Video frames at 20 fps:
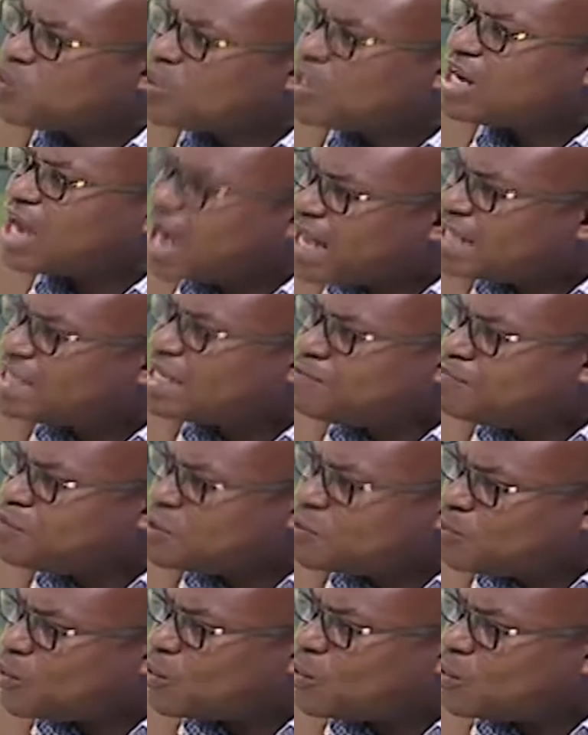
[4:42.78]
what other
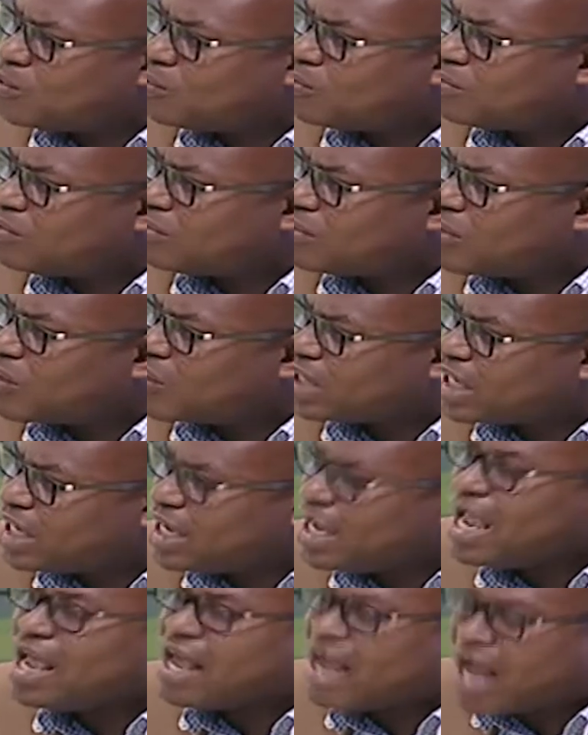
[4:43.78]
people,
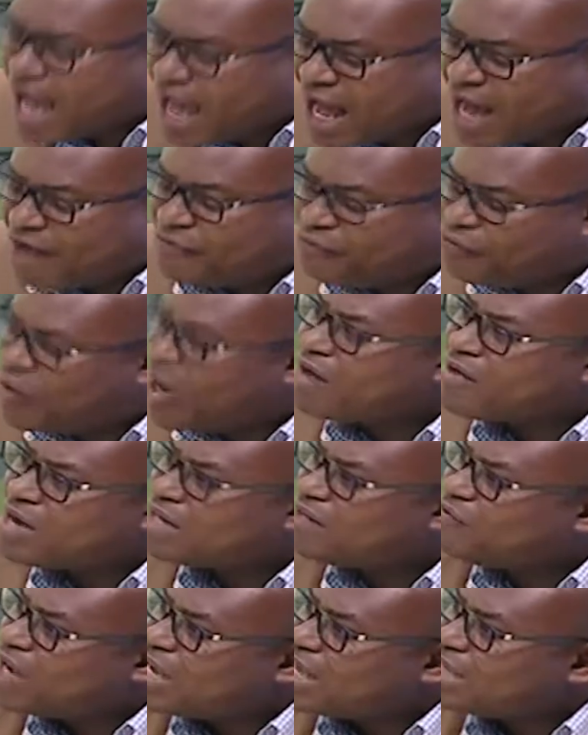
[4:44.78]
okay, mm -hmm. are far
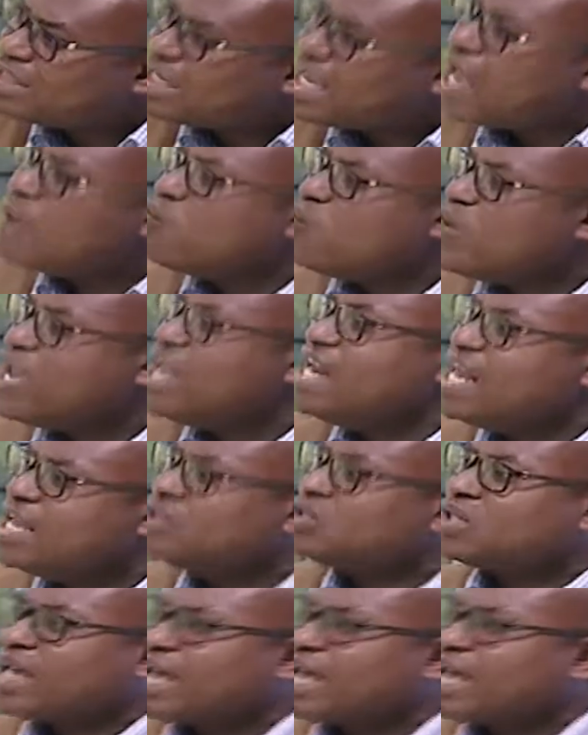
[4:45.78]
advanced and we need to